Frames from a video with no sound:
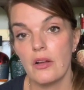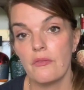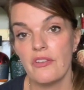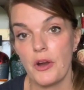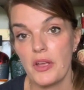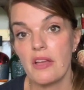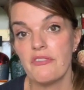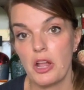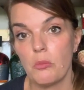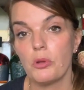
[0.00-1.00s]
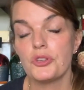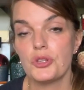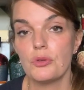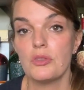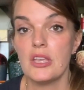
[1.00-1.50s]
very available
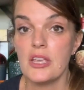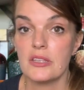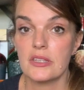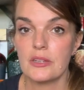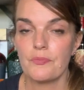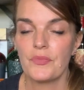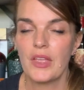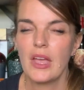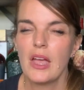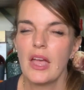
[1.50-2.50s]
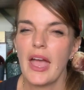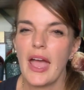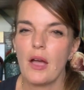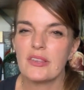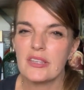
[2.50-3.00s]
to the yeast.
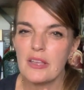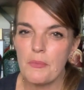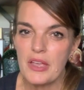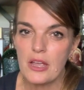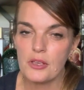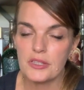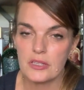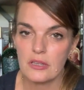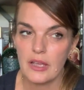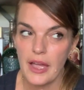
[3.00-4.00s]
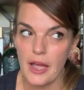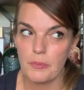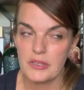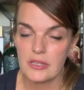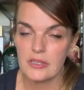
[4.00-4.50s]
Something else
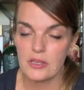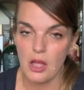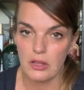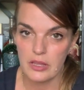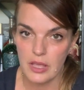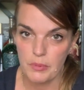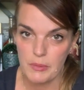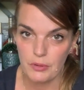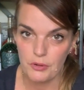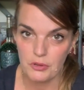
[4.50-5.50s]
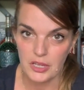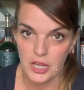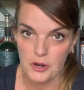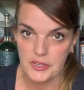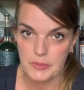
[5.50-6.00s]
happens in Scotland that people are really
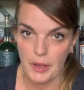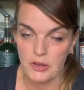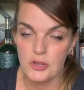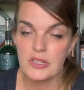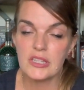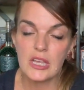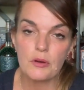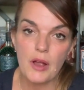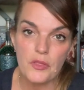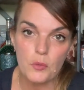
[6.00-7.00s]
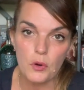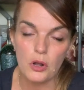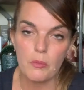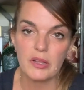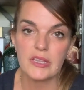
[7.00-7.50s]
curious about. You can see it around the
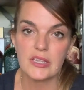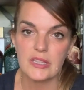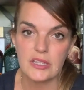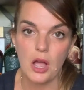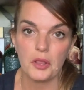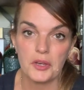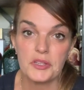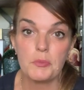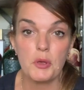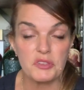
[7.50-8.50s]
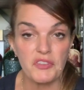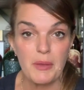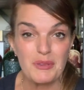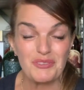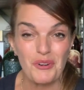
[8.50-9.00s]
world, but let's say Scotland is most
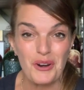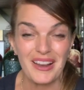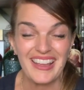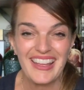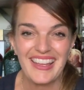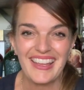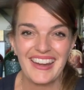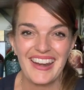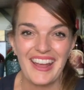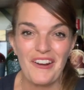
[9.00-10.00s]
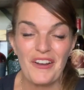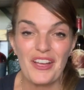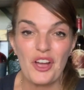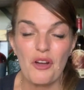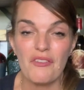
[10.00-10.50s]
famous for it in an
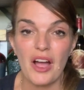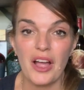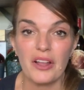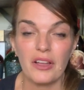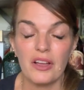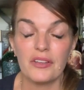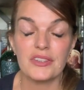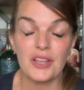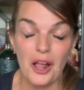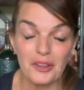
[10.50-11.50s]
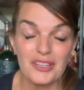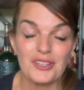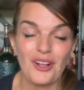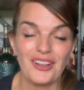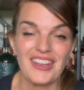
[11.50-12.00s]
area of Scotland called